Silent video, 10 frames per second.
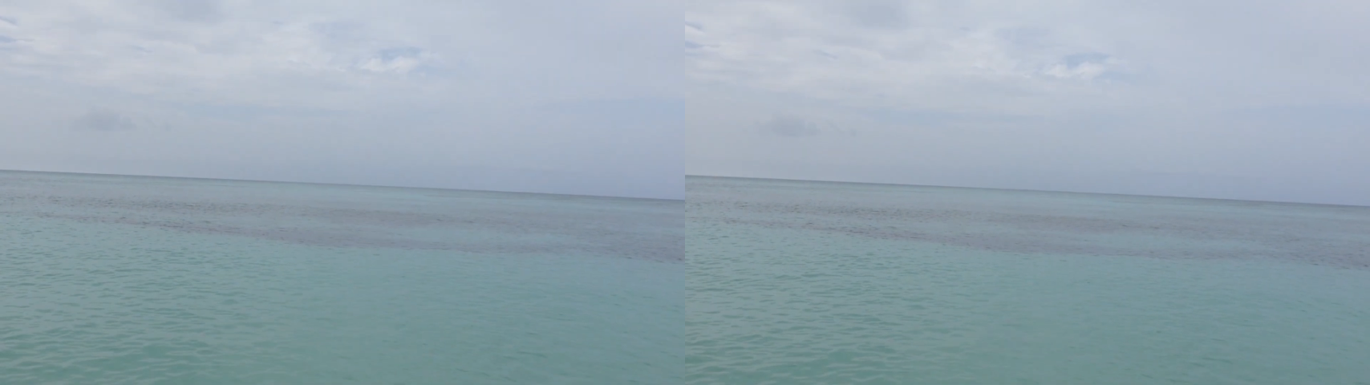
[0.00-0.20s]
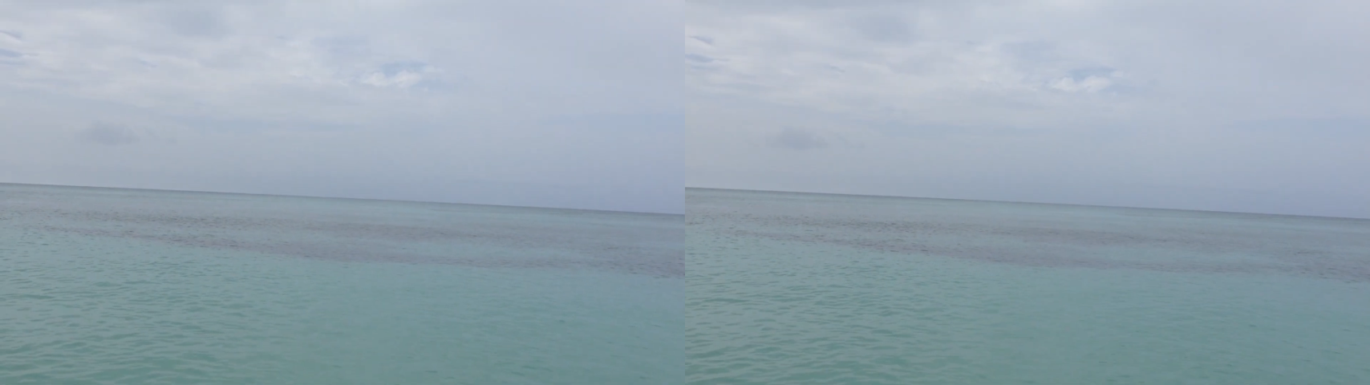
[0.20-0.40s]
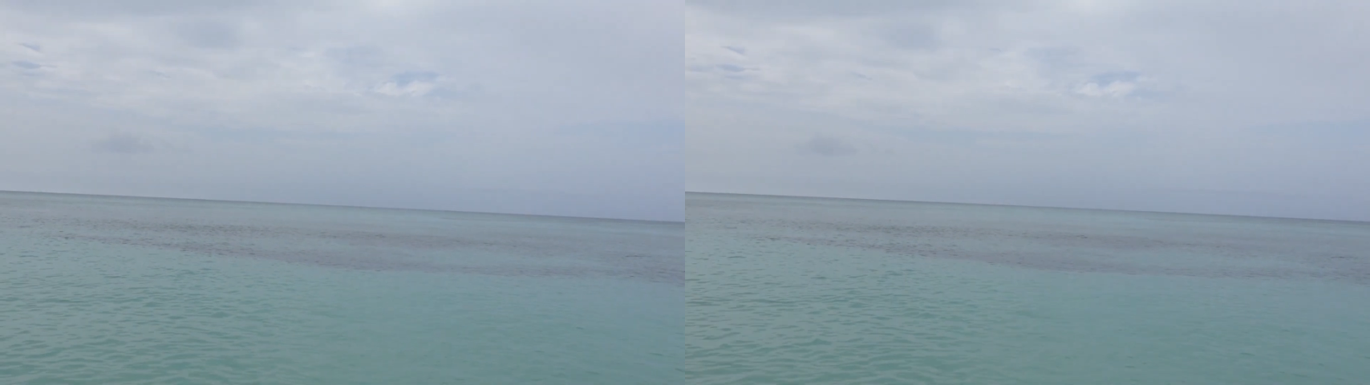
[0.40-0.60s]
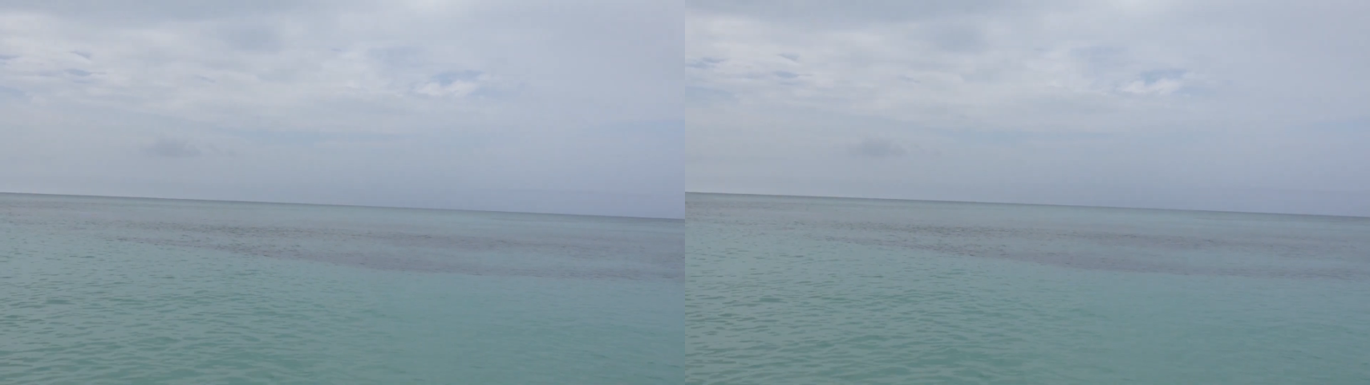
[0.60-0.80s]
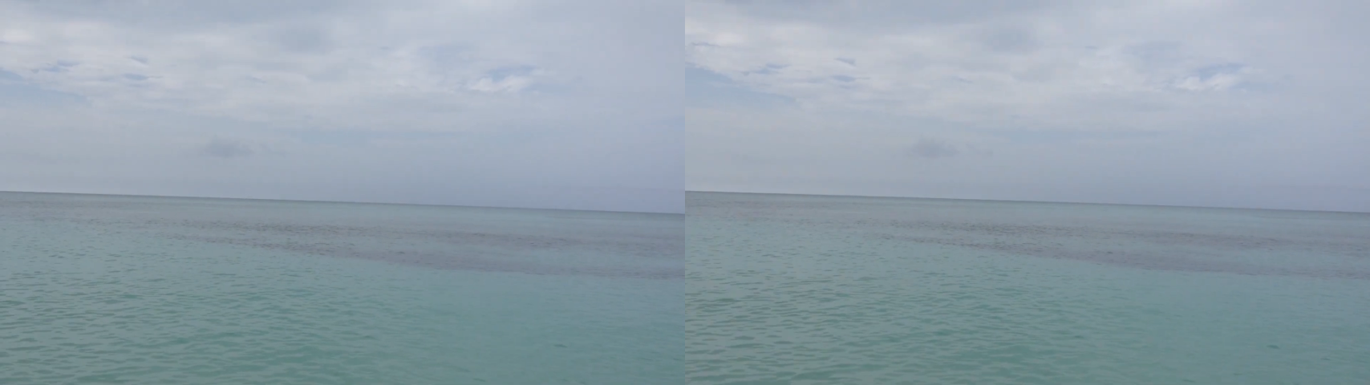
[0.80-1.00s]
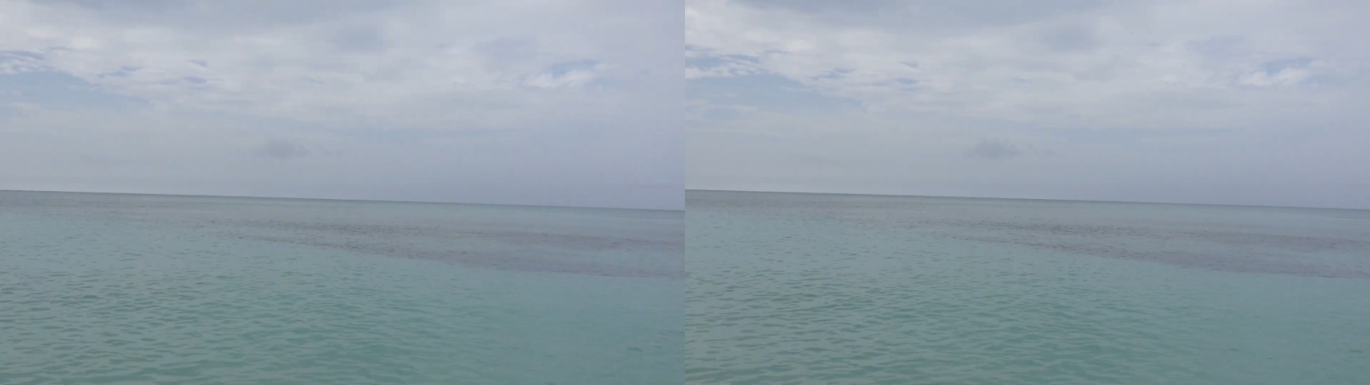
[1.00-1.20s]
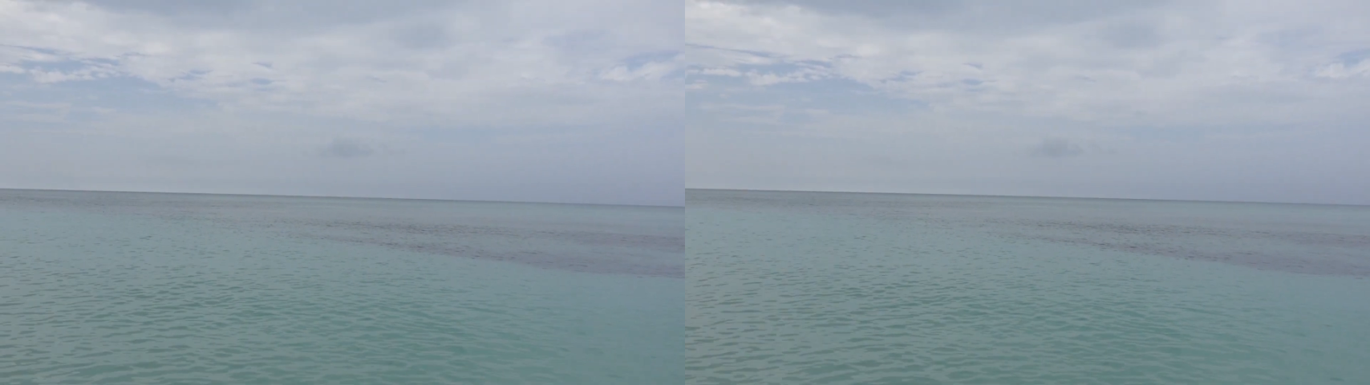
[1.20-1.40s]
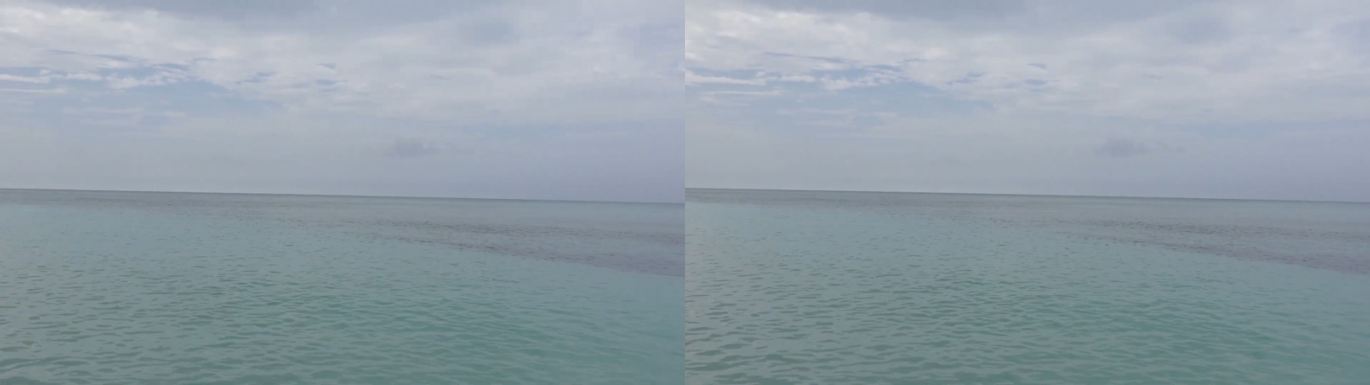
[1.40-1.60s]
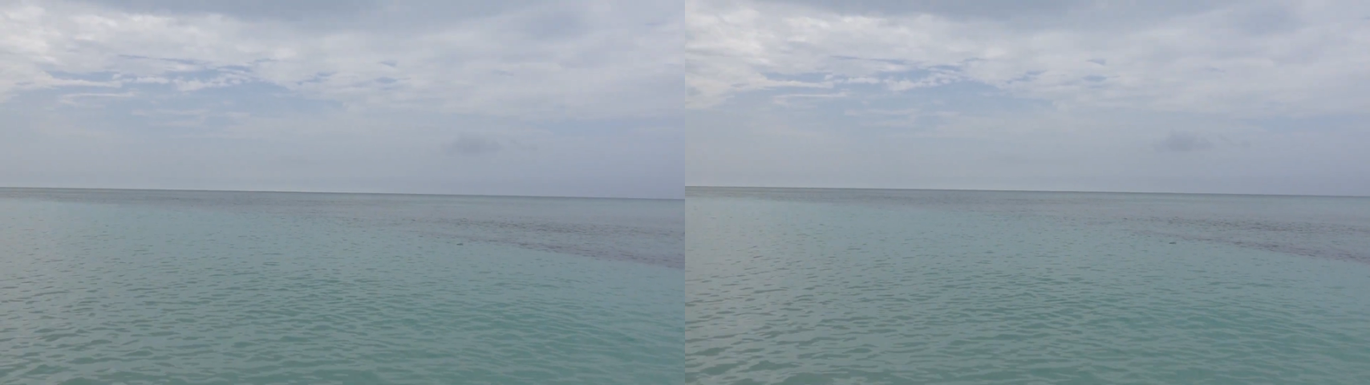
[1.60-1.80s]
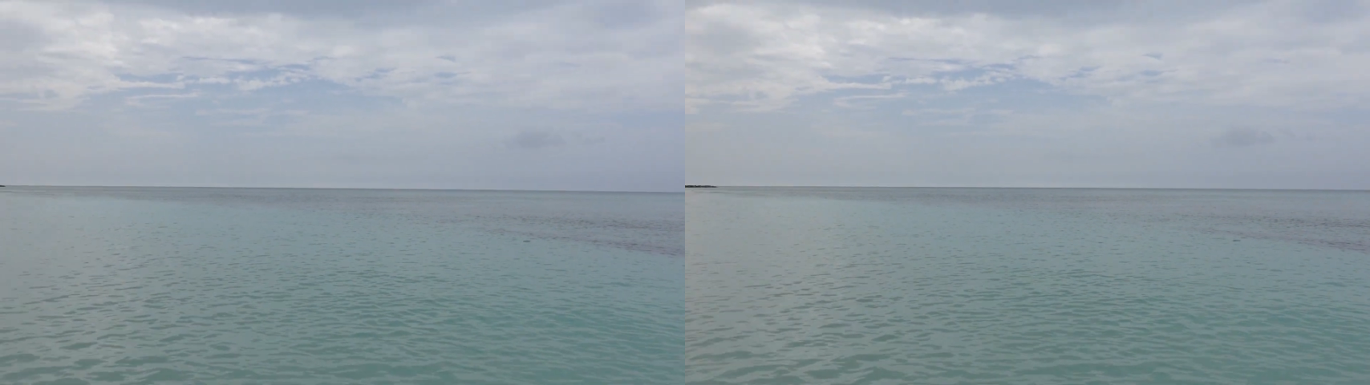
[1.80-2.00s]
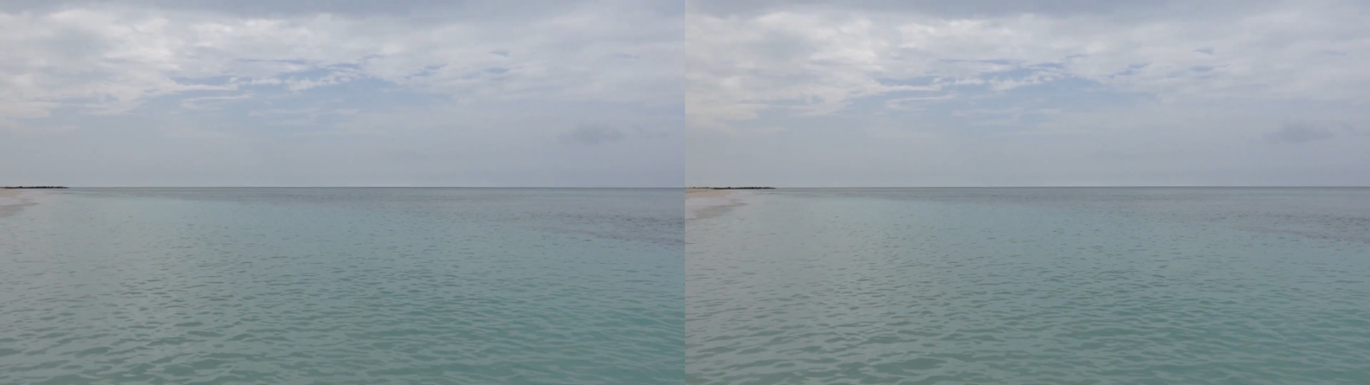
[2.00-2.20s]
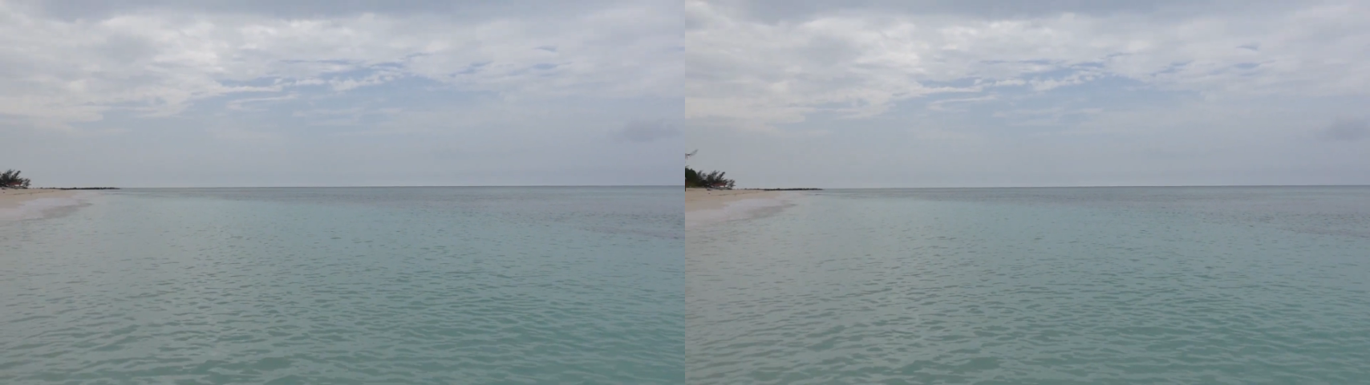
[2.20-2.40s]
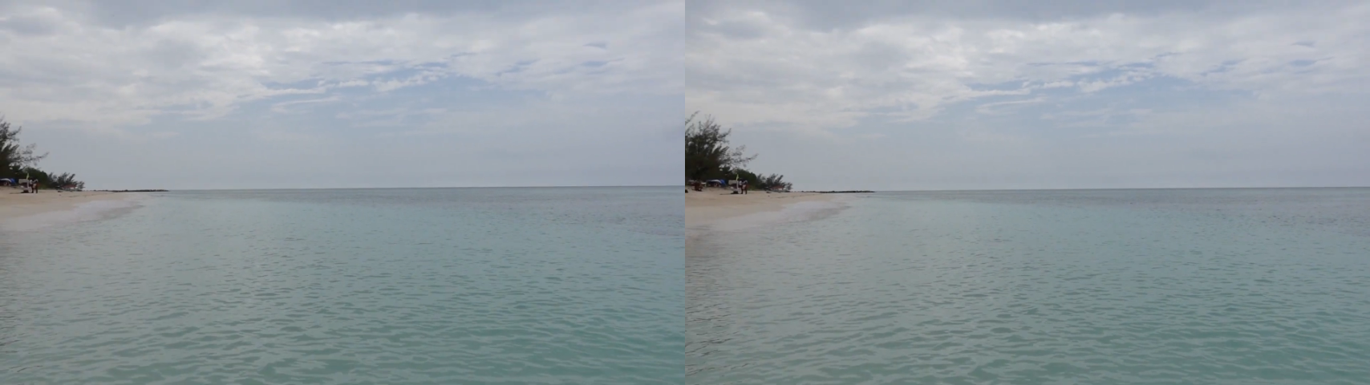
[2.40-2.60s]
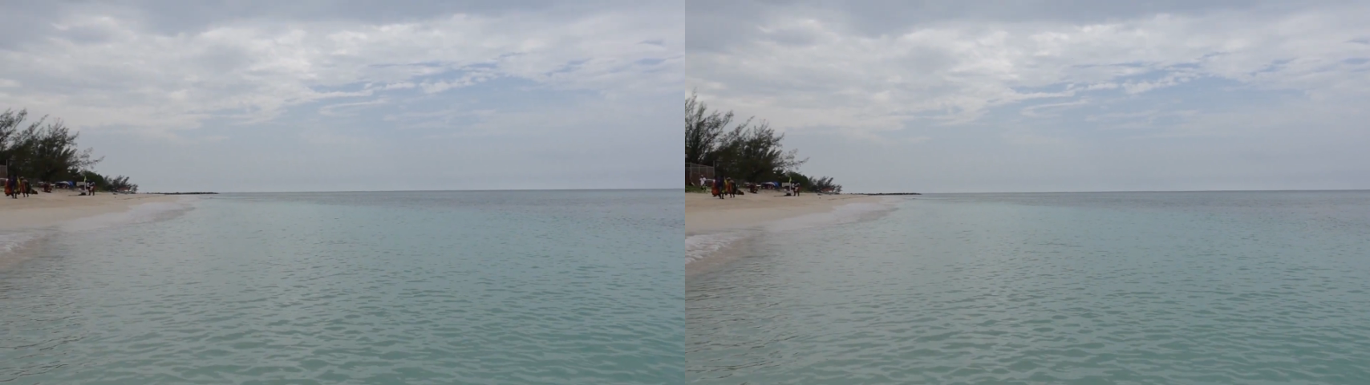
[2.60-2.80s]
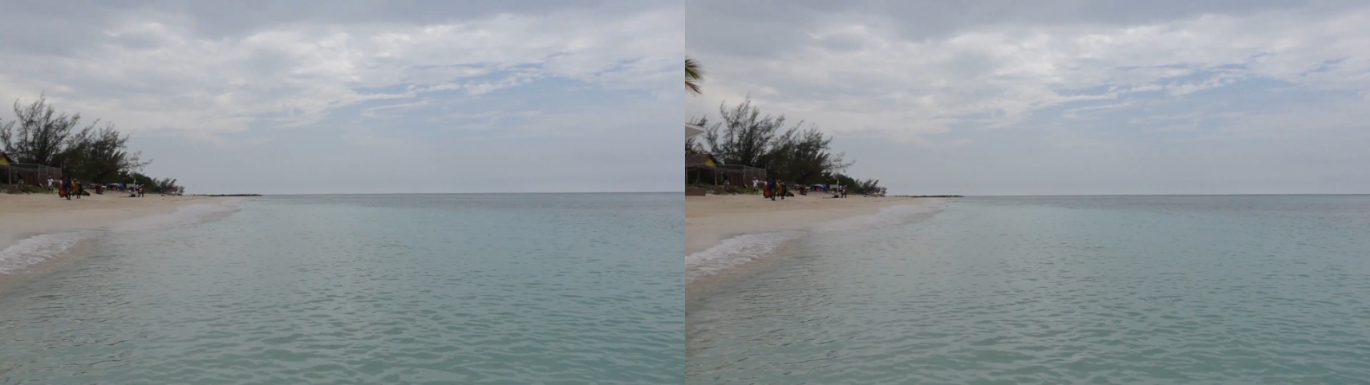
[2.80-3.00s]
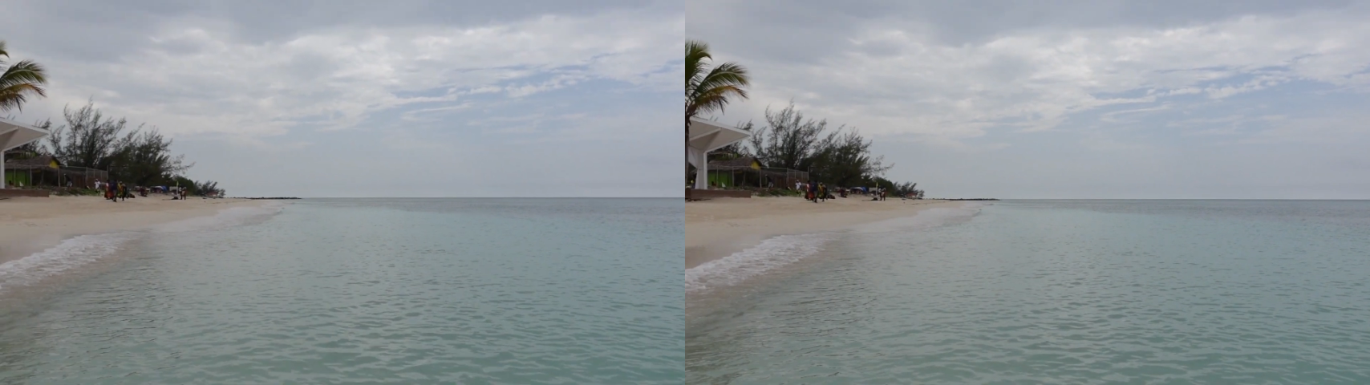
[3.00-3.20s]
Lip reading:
[unreadable: no face in view]